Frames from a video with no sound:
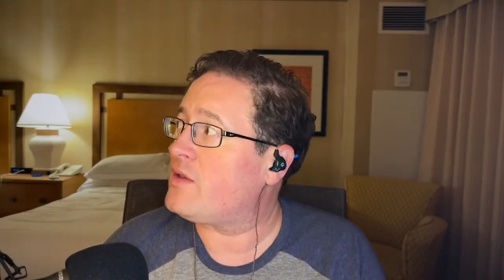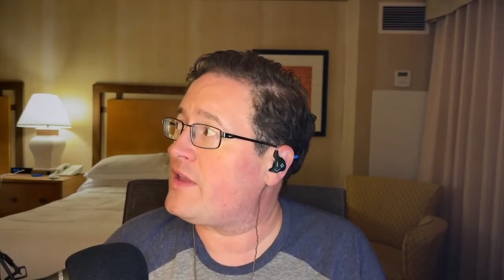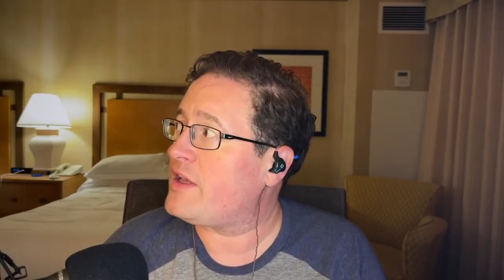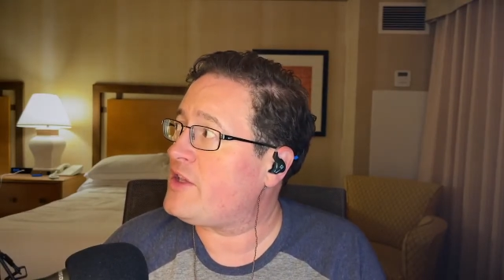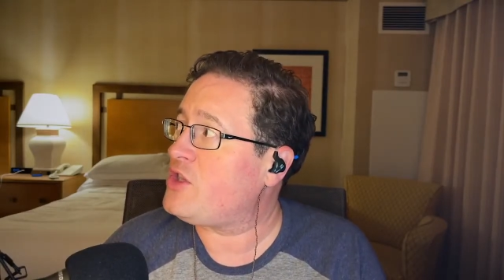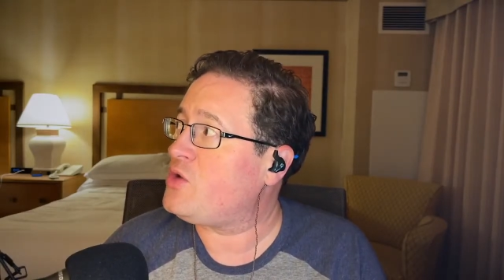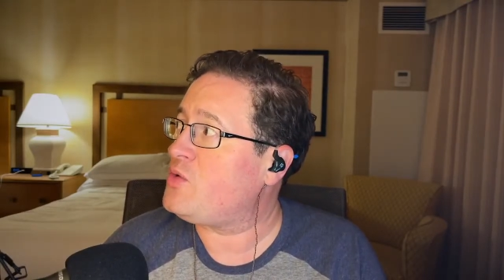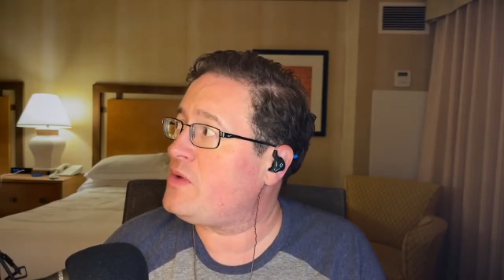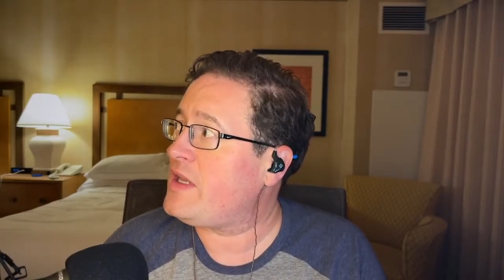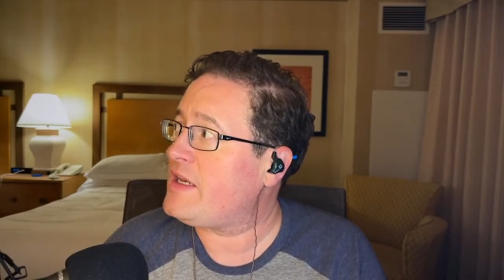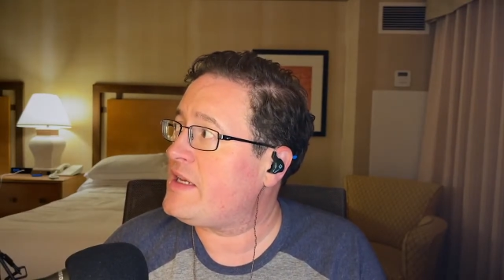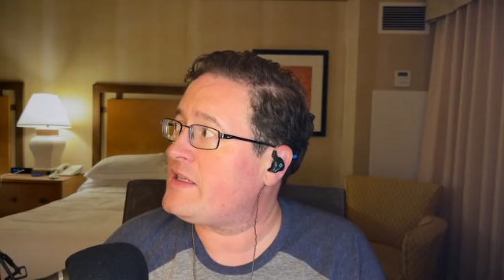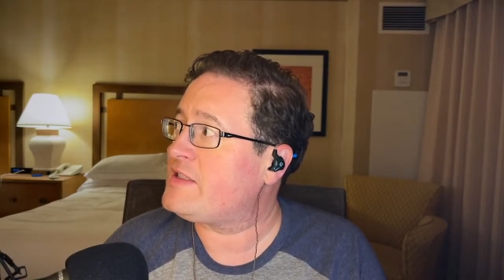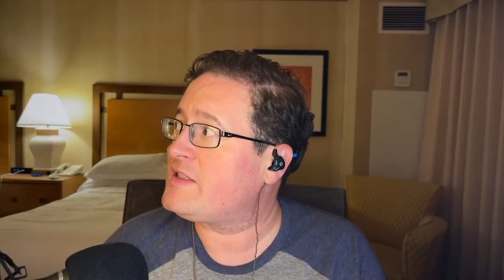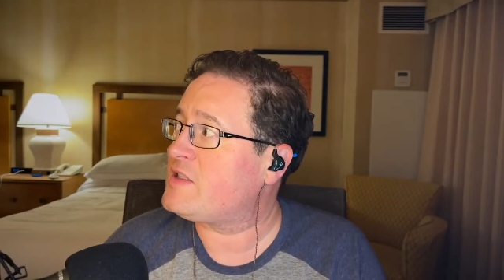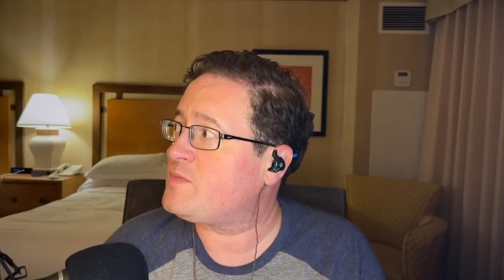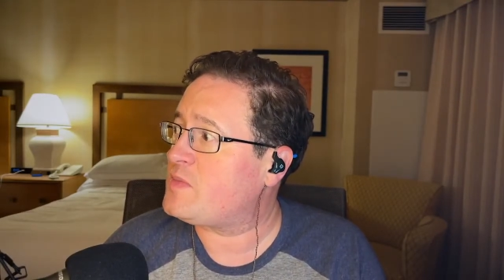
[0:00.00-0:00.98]
that you
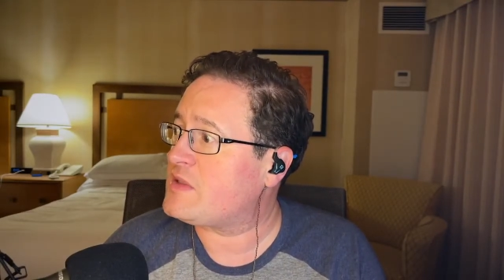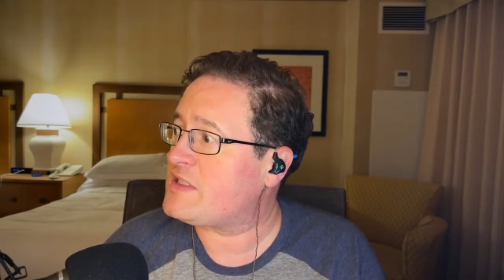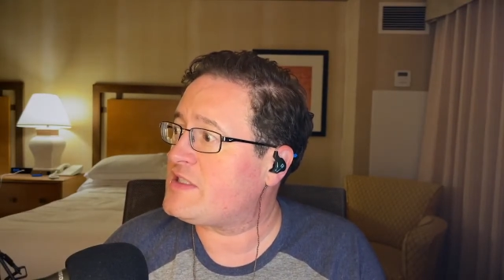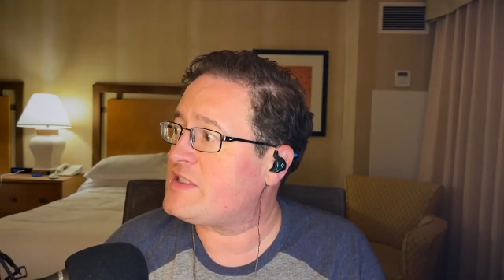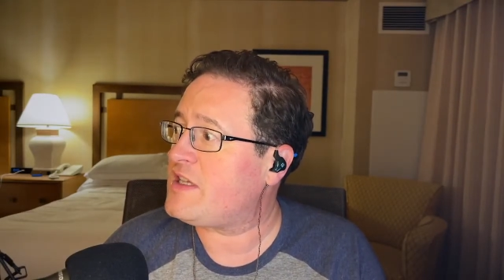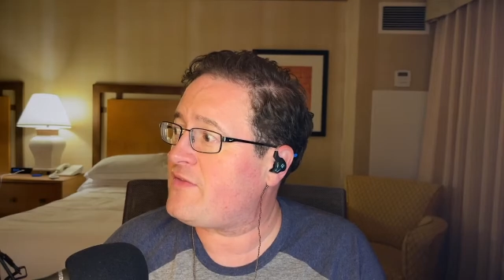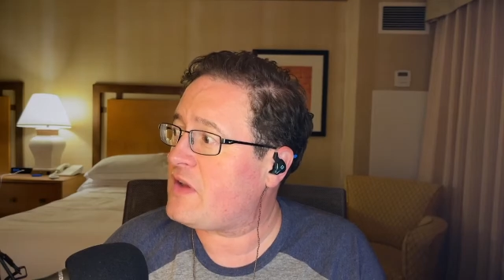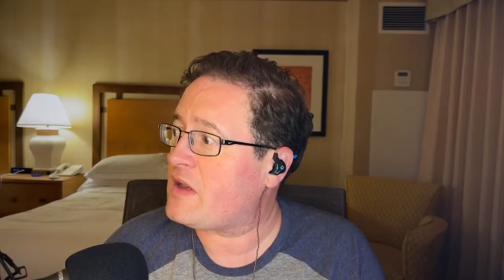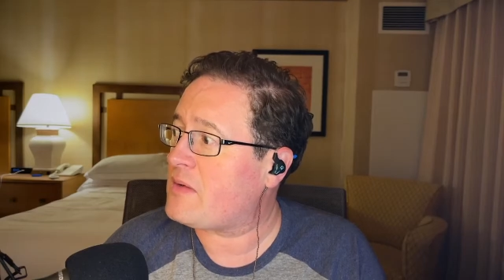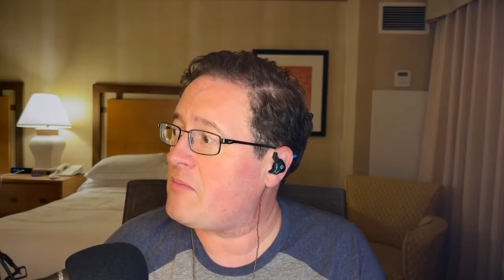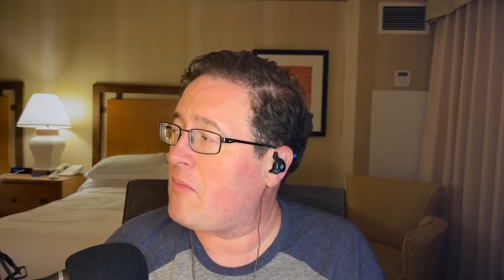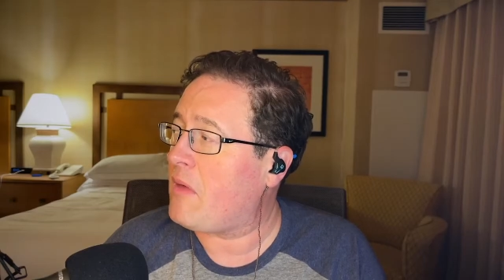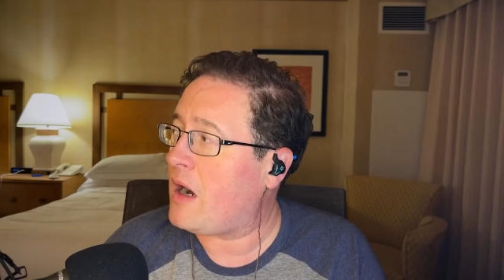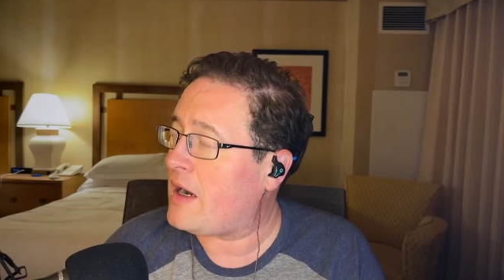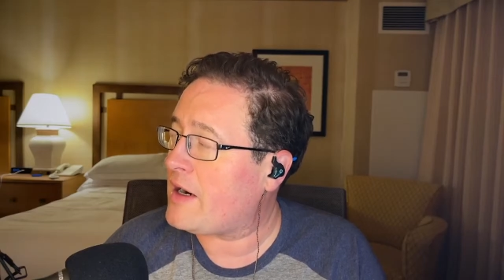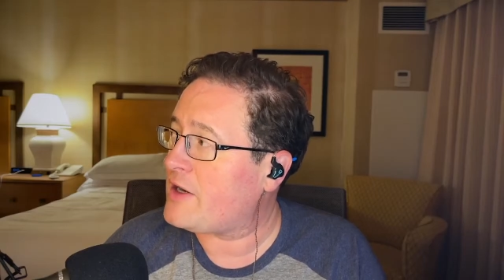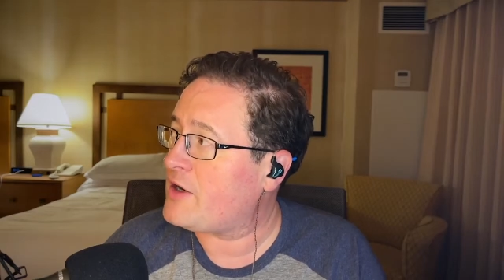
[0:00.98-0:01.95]
needed specific
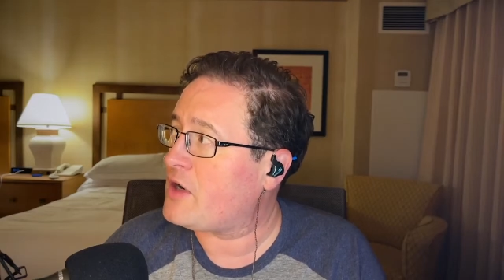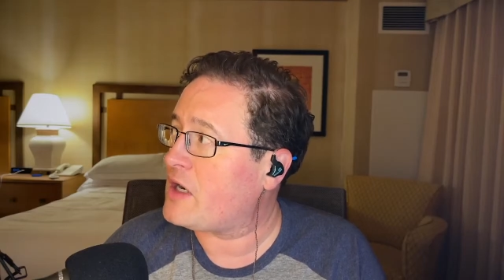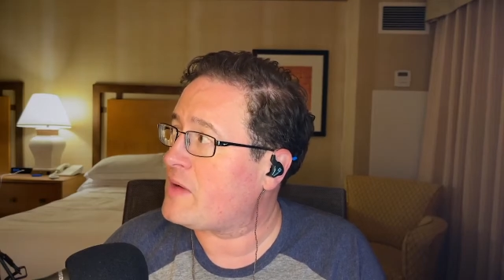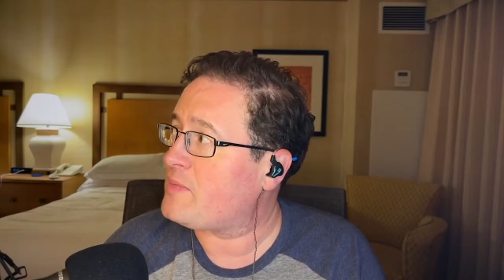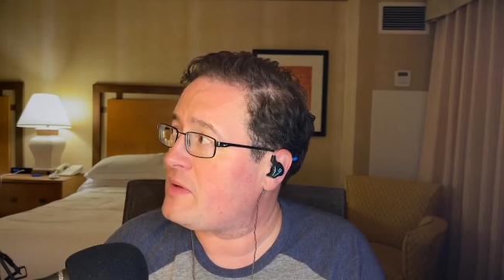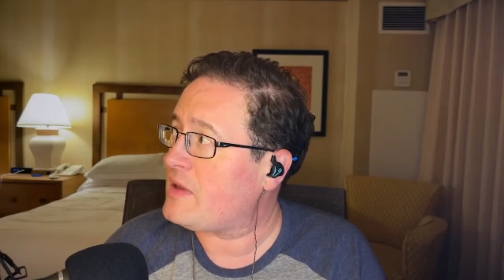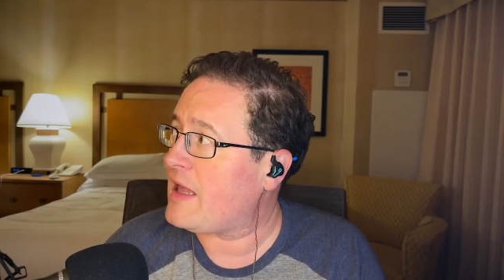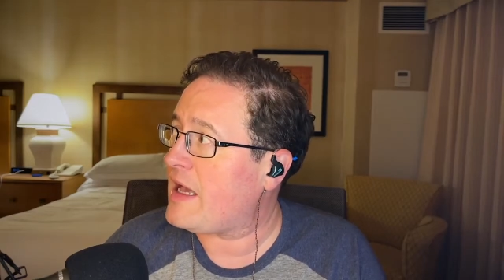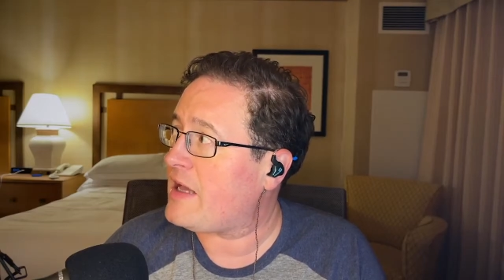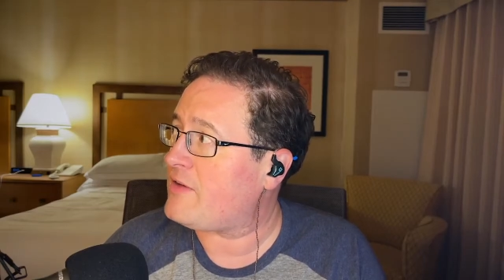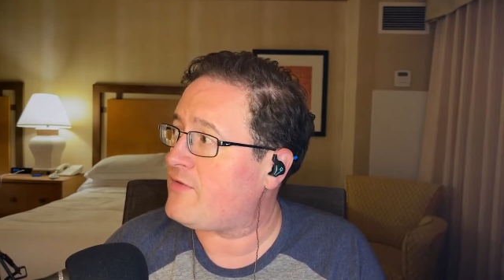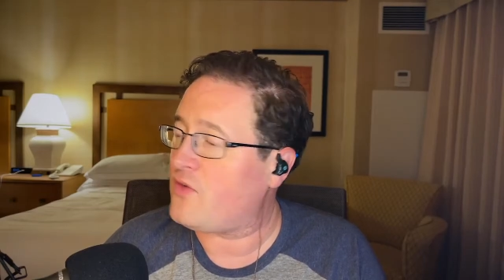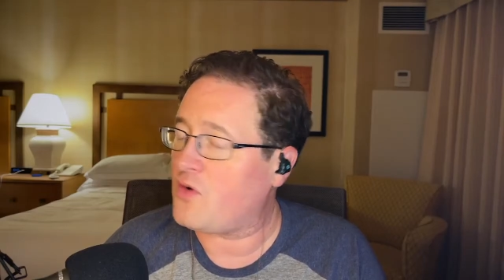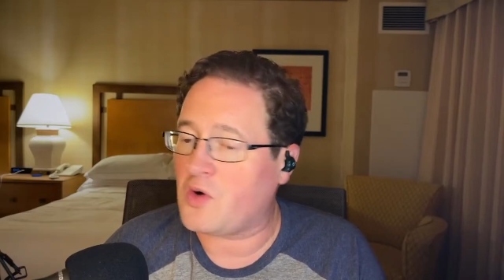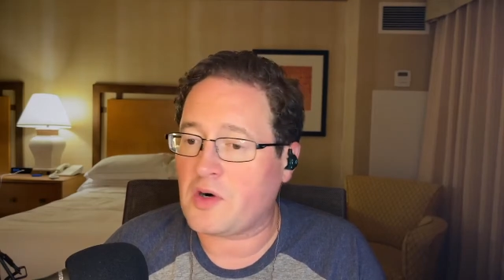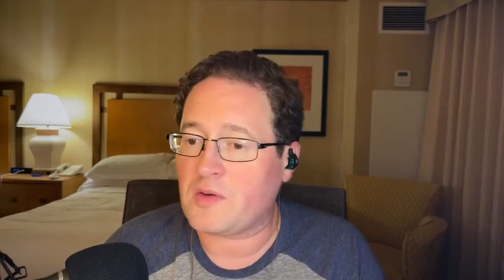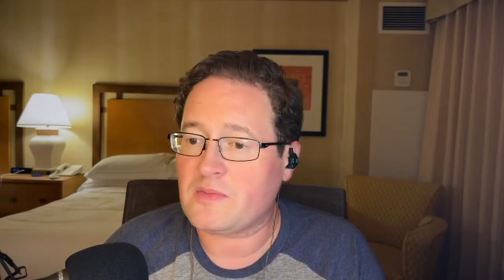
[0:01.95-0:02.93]
monitoring
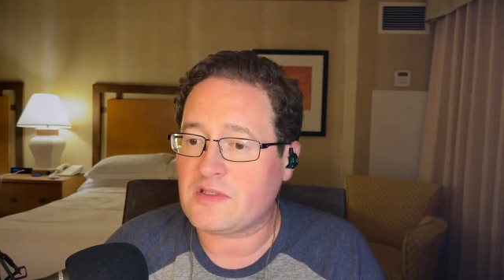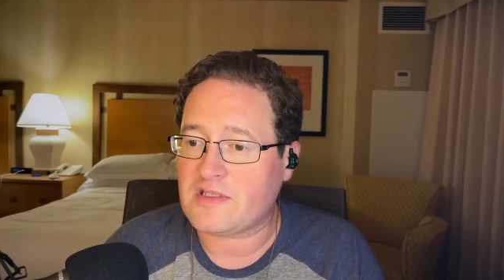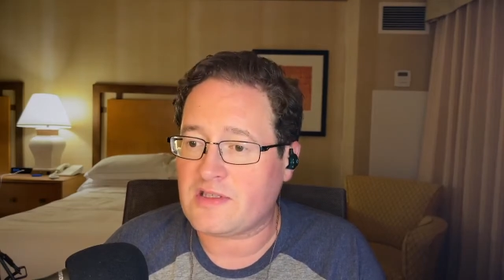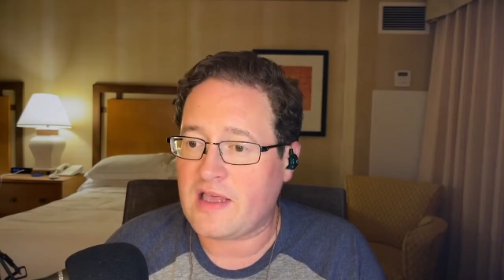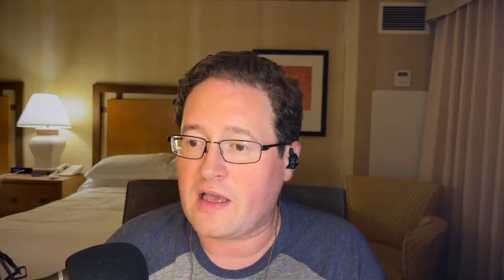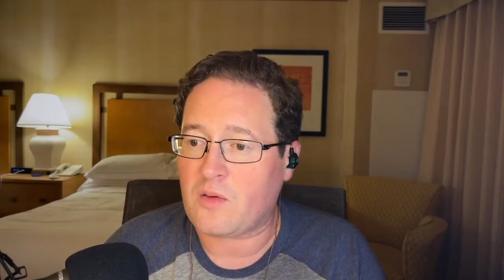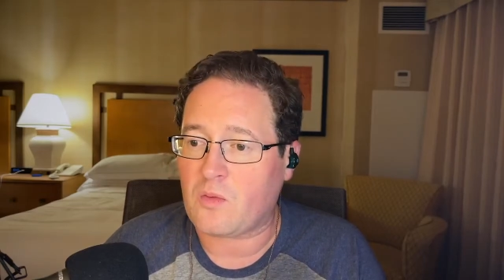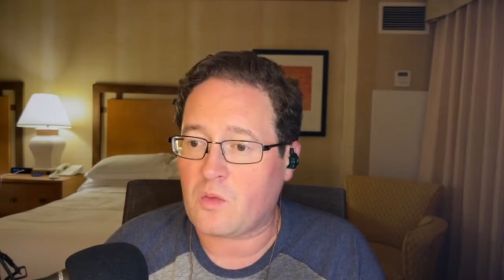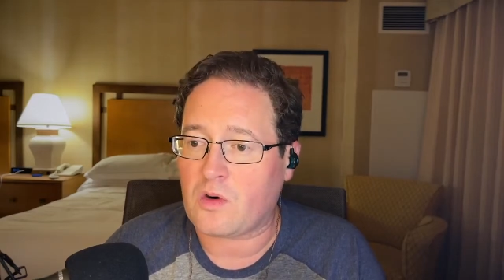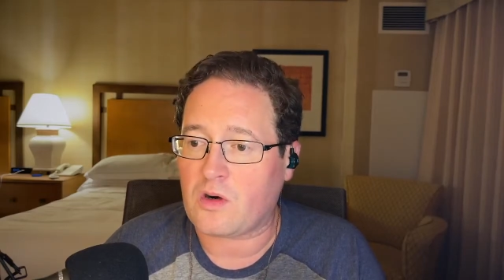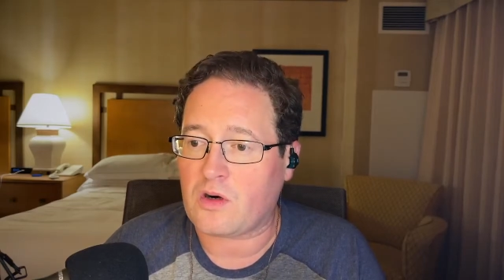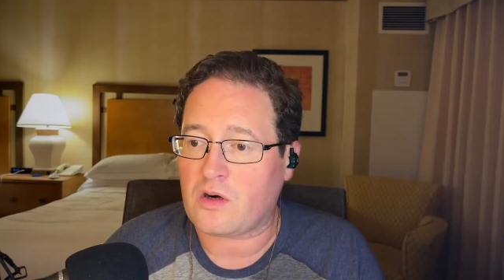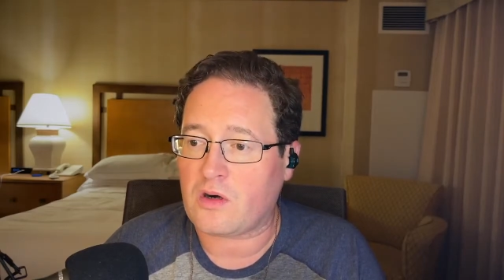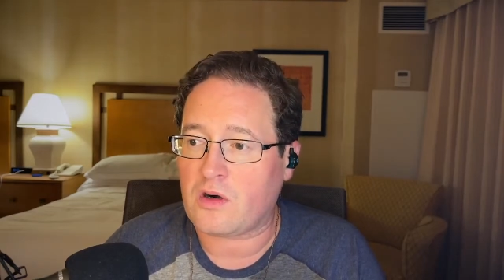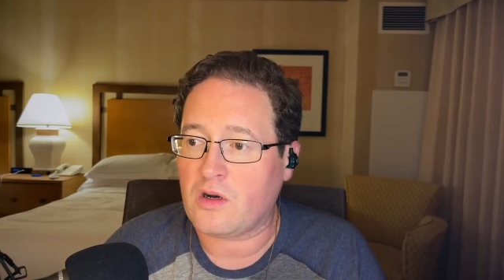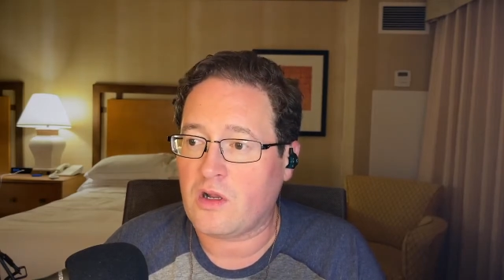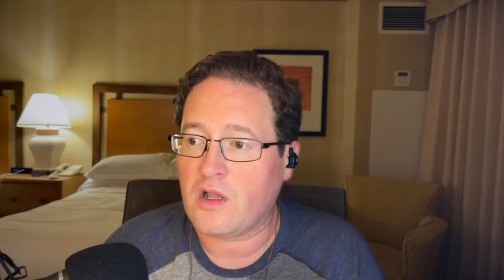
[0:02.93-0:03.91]
platforms that
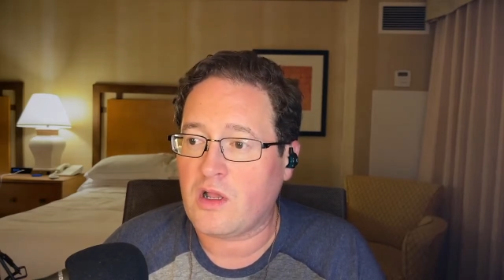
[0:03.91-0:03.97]
were